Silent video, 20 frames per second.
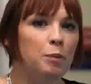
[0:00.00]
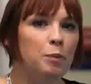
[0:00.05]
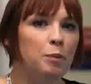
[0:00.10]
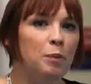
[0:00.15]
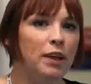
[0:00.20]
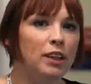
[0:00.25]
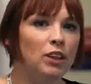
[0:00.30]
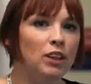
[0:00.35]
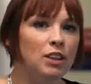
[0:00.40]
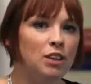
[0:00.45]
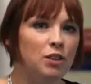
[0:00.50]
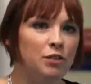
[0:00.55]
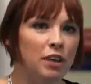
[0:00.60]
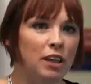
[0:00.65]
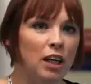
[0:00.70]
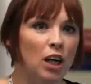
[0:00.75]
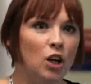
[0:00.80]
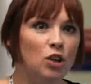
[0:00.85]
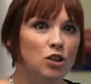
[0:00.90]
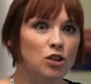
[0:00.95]
Patients are
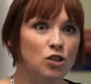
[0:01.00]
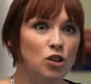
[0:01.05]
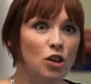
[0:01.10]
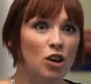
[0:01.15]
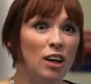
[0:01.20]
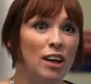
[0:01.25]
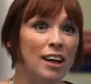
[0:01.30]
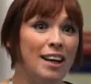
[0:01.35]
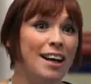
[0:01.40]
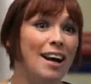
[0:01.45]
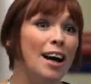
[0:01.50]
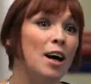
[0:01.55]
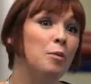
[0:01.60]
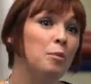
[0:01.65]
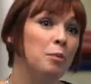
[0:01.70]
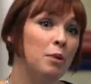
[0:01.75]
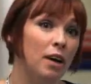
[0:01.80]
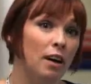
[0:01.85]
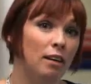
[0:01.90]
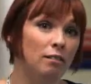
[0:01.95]
feeling a lot stronger and
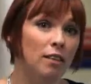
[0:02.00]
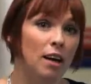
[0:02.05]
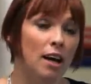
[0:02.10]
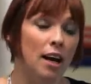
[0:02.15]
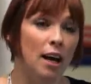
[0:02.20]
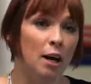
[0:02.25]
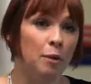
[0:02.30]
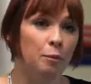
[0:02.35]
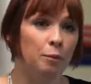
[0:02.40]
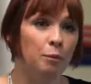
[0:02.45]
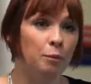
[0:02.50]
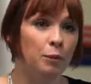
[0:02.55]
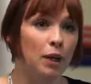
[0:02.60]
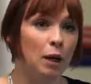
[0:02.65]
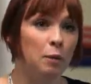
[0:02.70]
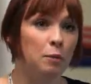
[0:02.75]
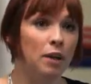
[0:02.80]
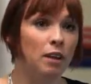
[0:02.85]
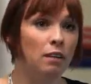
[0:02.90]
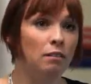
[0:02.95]
happier
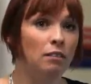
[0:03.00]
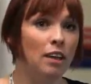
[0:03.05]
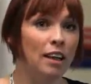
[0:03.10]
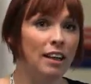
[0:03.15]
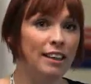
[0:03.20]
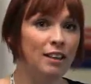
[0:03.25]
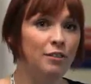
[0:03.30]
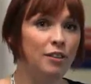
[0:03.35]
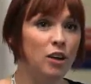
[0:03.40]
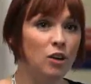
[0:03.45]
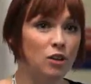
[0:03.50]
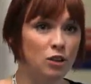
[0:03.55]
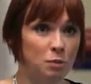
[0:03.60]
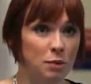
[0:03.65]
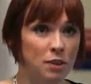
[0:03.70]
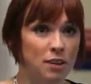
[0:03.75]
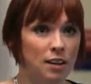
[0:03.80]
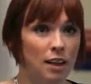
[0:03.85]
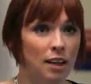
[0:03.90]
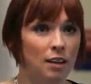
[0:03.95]
leaving
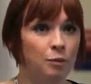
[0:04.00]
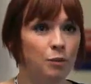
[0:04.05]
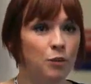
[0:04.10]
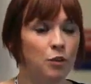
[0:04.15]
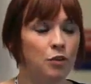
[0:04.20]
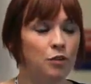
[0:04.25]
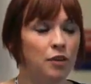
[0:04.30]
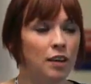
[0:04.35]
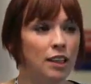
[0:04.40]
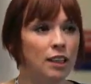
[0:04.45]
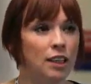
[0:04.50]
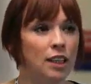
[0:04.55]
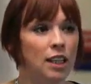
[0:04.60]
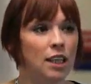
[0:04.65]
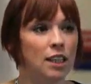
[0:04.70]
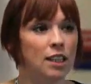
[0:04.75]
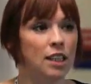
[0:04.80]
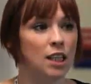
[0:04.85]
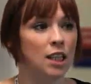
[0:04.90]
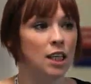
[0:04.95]
hospital. We're finding
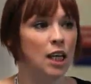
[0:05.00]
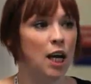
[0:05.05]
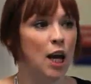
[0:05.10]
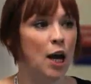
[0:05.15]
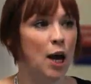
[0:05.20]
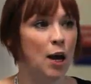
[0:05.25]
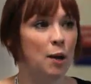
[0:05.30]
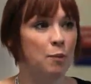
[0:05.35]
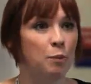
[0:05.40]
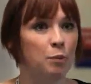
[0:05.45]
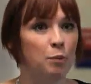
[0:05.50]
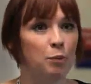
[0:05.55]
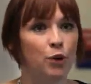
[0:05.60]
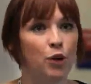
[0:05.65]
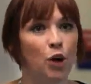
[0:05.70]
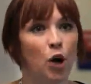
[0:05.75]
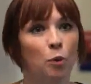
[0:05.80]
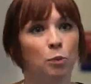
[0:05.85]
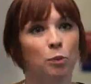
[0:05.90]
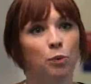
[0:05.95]
that in
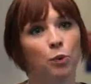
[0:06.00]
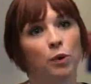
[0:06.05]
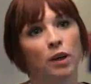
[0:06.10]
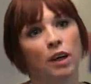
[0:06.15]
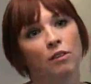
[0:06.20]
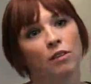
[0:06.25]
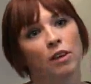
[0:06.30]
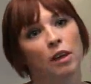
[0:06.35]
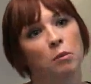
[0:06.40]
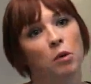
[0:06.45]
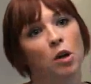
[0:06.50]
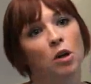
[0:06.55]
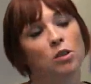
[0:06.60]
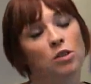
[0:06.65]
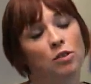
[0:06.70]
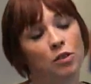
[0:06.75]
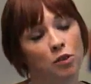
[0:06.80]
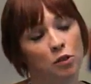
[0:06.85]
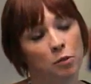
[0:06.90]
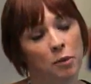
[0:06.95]
pre-op we're giving them a lot of
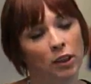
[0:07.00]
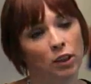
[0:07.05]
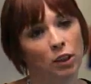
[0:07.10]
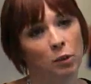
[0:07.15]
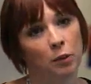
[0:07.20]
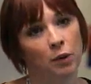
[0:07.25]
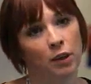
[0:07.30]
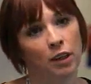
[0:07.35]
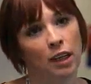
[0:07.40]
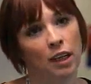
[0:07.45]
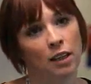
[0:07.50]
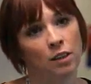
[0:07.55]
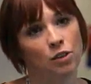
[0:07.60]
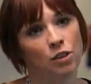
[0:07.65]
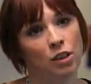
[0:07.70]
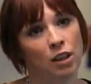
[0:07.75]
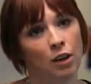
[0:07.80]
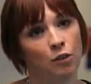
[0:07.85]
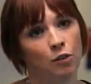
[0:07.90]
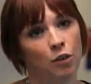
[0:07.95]
information about the Enhanced
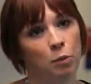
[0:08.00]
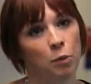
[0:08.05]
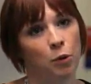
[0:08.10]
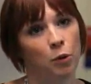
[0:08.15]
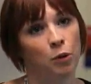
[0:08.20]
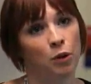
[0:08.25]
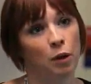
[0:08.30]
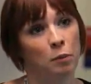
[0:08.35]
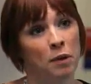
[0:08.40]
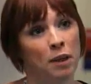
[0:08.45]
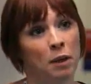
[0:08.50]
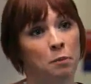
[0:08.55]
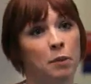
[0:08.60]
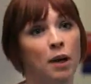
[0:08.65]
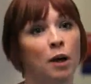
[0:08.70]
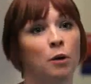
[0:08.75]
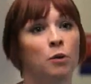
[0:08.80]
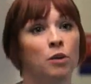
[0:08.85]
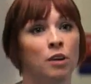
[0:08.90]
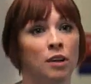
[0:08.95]
Recovery Programme and
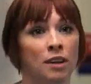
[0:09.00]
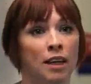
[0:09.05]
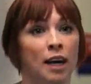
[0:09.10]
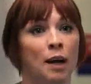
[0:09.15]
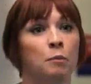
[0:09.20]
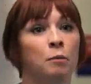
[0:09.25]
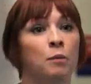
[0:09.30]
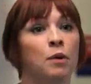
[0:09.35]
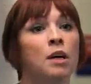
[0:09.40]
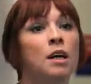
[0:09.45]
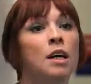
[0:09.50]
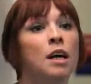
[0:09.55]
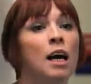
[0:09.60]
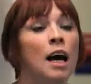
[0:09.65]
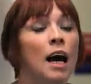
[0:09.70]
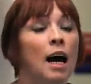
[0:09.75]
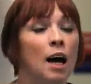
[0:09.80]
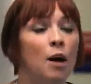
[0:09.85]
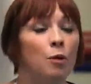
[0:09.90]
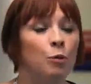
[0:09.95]
empowering them
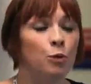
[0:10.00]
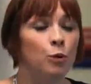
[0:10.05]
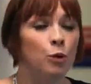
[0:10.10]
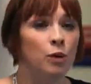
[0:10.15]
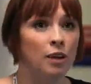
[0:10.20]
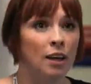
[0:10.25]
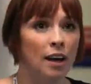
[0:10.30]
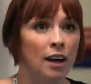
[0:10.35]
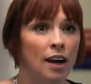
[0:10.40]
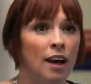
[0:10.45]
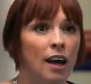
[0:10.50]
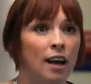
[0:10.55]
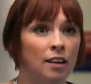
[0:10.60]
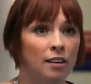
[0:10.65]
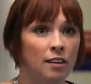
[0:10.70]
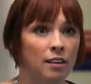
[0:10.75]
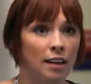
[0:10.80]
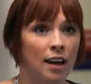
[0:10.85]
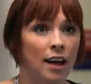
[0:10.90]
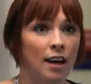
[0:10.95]
with their
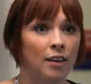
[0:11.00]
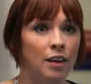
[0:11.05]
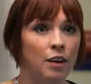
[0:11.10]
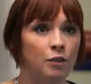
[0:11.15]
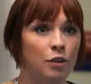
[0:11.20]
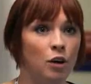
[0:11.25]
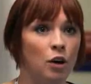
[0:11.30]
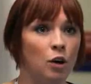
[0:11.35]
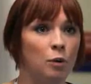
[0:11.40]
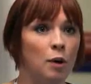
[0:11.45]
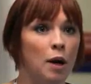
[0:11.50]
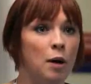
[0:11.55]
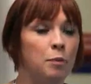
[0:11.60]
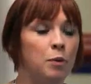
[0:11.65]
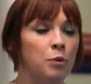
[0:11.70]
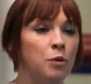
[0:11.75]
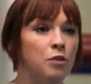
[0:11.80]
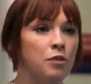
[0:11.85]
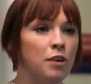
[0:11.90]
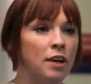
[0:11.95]
health care and their follow-up,
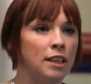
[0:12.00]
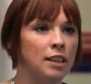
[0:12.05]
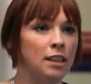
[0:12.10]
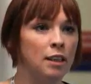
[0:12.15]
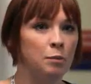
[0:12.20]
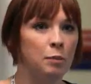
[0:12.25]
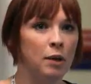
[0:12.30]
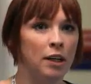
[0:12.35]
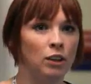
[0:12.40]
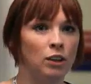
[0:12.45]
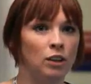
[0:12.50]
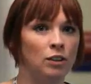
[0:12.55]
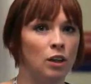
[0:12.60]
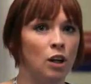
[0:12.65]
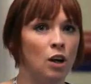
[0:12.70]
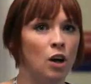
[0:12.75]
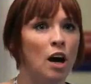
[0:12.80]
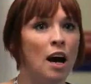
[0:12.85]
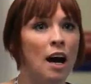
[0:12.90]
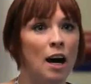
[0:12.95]
and we're finding that patients are a
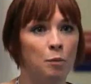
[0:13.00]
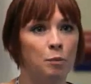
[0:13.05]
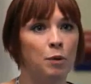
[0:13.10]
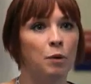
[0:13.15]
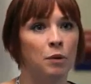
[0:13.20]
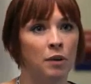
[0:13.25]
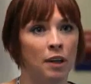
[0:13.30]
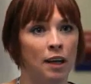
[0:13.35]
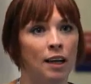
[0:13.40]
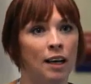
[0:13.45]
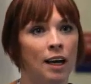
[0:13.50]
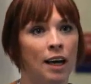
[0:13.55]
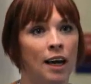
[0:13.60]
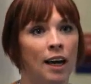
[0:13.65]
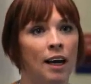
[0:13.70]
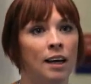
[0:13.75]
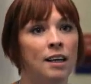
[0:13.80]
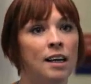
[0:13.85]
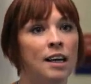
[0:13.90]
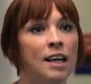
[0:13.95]
lot happier with their
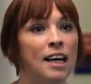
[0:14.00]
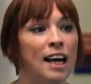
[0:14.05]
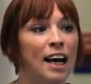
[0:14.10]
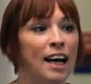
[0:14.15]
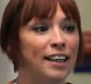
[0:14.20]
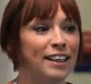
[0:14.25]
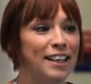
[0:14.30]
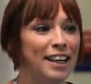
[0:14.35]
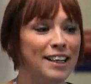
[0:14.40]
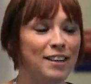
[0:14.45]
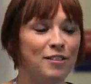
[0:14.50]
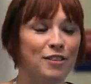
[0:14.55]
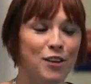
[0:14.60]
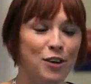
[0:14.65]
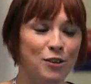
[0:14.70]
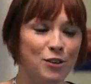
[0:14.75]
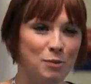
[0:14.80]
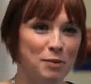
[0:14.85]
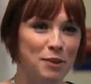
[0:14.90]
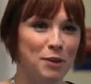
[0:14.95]
care and are leaving the
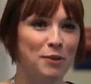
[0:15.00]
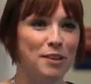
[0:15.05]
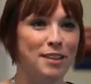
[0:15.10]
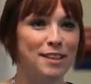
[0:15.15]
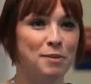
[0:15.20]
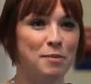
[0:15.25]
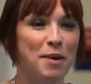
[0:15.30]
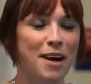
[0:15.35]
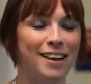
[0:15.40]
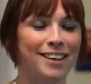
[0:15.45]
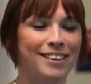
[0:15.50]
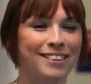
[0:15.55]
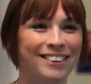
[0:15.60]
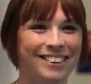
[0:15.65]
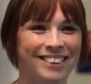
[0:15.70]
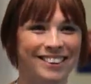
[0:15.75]
hospital with a smile.